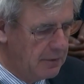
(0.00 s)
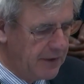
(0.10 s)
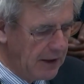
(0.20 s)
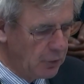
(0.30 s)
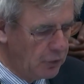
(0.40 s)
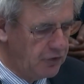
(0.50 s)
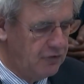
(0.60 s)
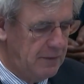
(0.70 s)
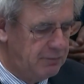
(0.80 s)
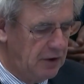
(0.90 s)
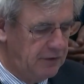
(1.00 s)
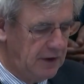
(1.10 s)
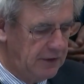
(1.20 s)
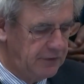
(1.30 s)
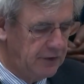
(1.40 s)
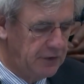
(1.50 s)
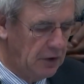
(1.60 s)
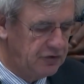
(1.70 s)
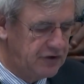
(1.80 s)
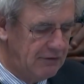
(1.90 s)
But that ordinary process does
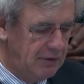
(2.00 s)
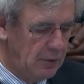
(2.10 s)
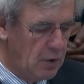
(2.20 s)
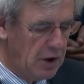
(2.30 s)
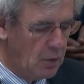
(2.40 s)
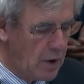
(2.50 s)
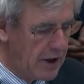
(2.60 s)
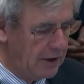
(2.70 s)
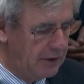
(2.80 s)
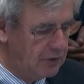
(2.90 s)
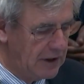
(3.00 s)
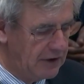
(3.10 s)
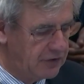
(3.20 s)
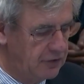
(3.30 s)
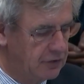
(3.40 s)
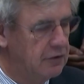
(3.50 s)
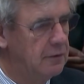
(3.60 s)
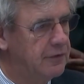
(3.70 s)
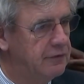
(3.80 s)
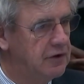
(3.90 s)
not generally work well in relation to
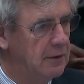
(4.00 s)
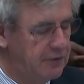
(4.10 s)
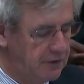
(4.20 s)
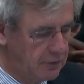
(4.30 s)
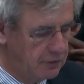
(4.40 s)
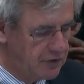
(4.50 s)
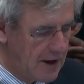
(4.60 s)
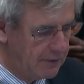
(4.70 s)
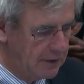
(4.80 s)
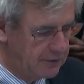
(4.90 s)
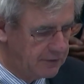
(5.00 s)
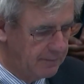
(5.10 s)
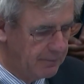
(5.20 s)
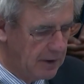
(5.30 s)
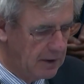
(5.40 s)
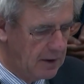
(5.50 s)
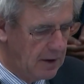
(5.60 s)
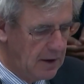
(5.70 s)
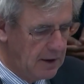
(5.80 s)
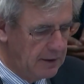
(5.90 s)
groups of gypsies or travellers.
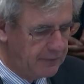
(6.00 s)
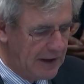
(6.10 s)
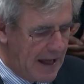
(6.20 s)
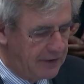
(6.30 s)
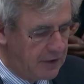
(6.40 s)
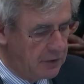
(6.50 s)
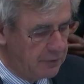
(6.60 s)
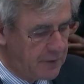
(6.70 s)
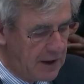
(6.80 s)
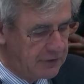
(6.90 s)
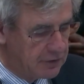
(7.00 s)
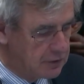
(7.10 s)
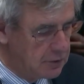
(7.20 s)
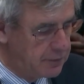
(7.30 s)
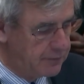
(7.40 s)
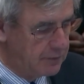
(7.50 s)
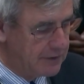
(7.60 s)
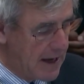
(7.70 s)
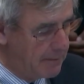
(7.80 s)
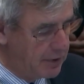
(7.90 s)
If the landowner finds a group of
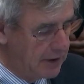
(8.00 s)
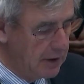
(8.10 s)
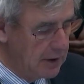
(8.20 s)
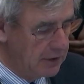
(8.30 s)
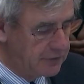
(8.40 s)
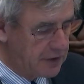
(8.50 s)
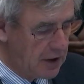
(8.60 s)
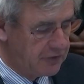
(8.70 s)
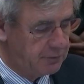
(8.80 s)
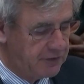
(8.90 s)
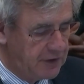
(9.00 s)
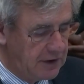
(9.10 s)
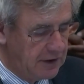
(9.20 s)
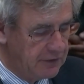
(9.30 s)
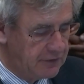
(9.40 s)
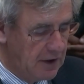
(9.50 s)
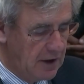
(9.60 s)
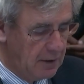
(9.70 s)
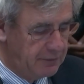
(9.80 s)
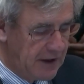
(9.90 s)
them camping, starts proceedings,
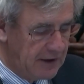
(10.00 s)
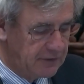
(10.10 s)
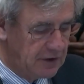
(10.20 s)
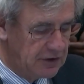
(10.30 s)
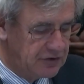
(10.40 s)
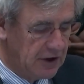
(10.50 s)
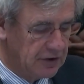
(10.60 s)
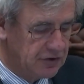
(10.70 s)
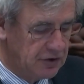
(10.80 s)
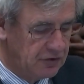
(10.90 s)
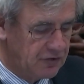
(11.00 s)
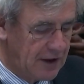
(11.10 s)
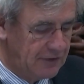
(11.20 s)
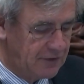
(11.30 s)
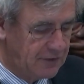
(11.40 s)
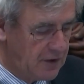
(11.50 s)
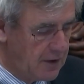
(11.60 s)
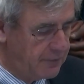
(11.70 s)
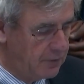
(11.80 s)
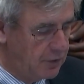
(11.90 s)
obtains an injunction and tries to
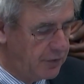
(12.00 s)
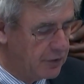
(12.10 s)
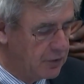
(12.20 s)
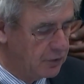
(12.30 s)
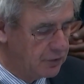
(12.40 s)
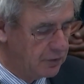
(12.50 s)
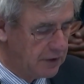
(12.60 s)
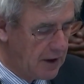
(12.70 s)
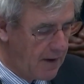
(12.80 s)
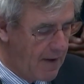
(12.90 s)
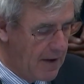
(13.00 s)
serve them with the court order,